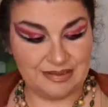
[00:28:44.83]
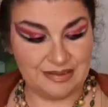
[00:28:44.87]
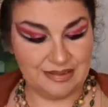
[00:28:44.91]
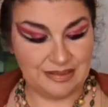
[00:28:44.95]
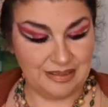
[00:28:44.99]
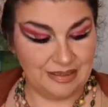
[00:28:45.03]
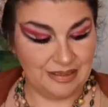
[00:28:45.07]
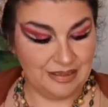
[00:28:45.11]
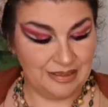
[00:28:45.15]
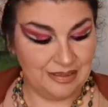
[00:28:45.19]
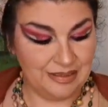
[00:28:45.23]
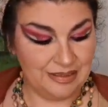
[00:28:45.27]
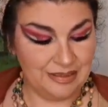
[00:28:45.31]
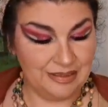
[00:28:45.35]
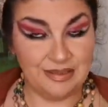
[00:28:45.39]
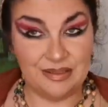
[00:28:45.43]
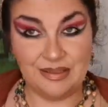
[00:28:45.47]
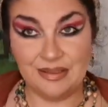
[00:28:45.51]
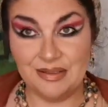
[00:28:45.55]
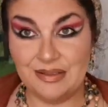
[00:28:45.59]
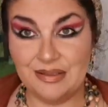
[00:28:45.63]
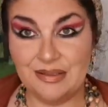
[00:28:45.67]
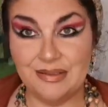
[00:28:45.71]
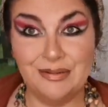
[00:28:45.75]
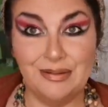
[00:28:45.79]
see
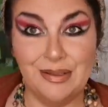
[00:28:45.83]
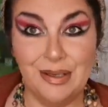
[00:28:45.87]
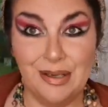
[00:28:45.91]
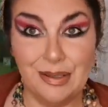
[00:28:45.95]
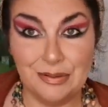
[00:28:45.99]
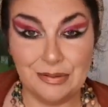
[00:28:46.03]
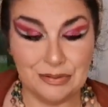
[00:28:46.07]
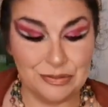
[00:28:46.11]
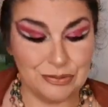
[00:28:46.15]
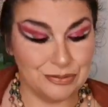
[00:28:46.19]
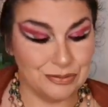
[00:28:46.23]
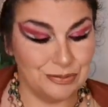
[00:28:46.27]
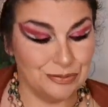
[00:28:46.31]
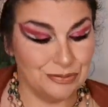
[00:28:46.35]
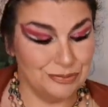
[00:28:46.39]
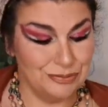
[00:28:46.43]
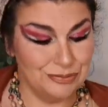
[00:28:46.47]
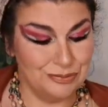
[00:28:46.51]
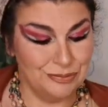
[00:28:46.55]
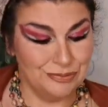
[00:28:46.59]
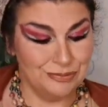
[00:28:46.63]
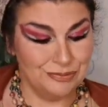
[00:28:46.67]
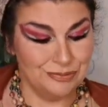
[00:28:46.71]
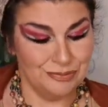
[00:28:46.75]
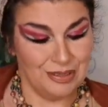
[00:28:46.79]
it in
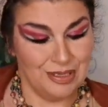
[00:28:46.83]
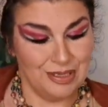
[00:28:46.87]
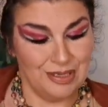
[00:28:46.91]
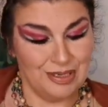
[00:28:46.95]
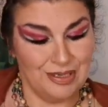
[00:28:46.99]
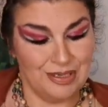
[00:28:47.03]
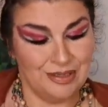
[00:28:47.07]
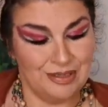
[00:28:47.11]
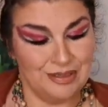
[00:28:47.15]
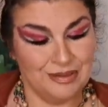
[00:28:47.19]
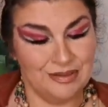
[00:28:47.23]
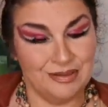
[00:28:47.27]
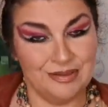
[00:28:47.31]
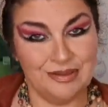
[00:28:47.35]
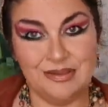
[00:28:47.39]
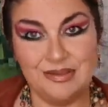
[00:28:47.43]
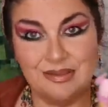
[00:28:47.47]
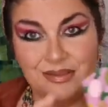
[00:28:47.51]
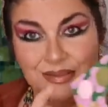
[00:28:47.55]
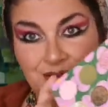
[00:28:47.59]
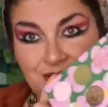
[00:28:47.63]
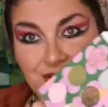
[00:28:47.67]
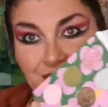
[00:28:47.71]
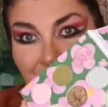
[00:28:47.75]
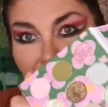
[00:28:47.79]
action, and
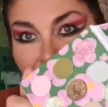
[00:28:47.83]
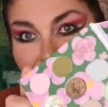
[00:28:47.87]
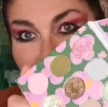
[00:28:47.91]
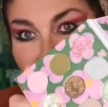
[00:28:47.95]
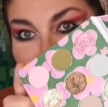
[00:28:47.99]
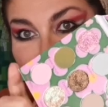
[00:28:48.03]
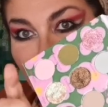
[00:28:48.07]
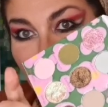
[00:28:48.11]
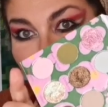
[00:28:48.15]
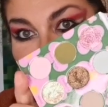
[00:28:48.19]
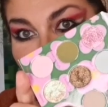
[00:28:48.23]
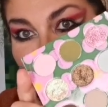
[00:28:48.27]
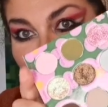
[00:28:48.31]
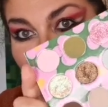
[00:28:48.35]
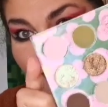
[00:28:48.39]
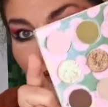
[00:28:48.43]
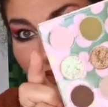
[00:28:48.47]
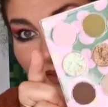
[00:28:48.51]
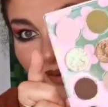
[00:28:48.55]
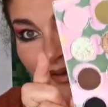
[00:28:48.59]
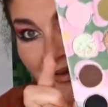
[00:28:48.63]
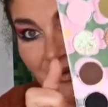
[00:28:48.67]
I